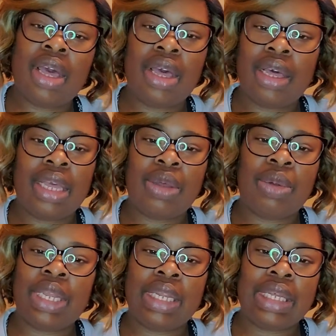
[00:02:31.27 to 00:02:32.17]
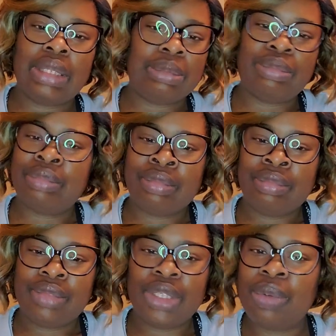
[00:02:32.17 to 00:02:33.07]
It don't work like that.
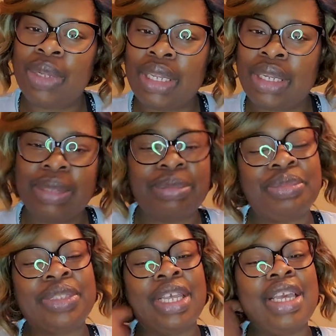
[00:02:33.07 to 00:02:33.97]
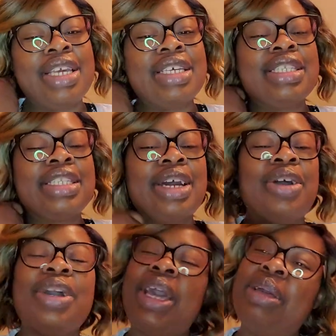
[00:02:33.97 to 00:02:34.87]
Don't work like that. So
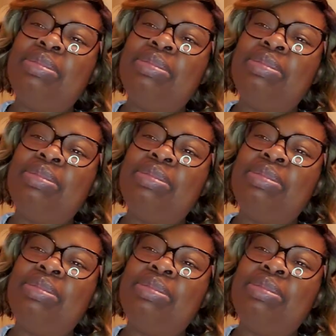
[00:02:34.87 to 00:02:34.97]
okay.